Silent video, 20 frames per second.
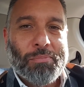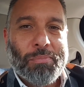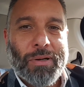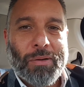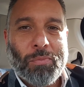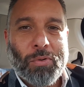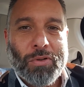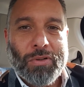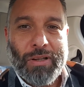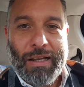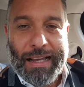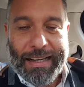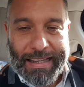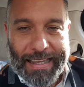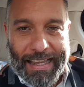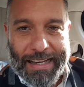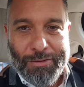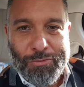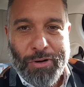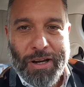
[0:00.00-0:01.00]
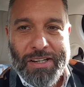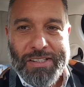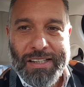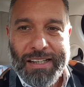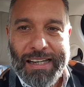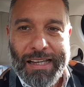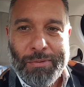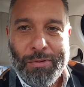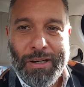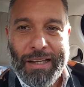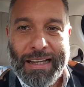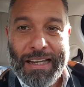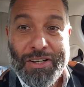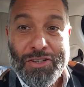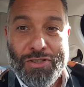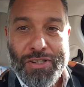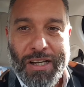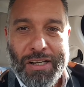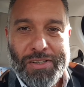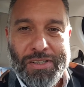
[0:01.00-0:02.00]
but will again raise the level
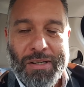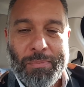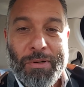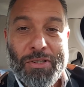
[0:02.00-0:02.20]
against Chelsea.